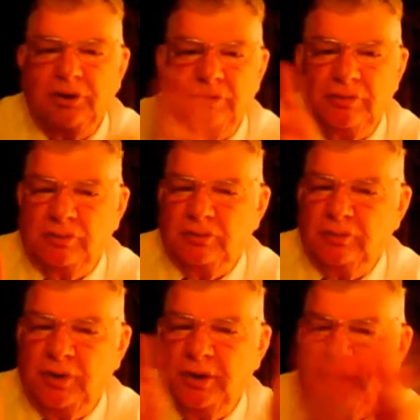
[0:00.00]
I do not
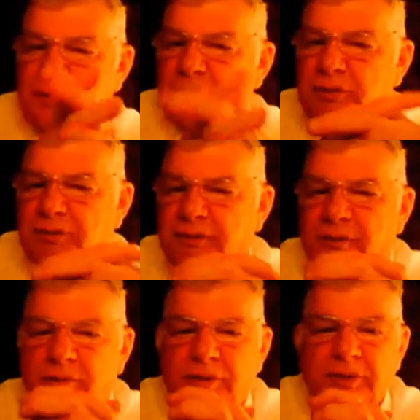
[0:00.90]
know how to do
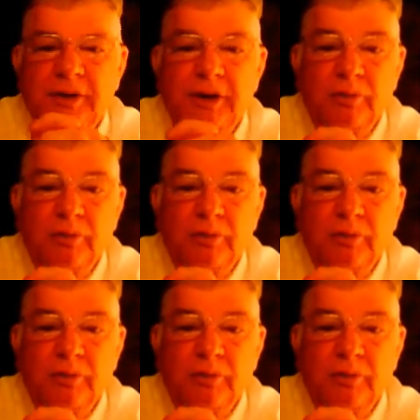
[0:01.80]
anything with.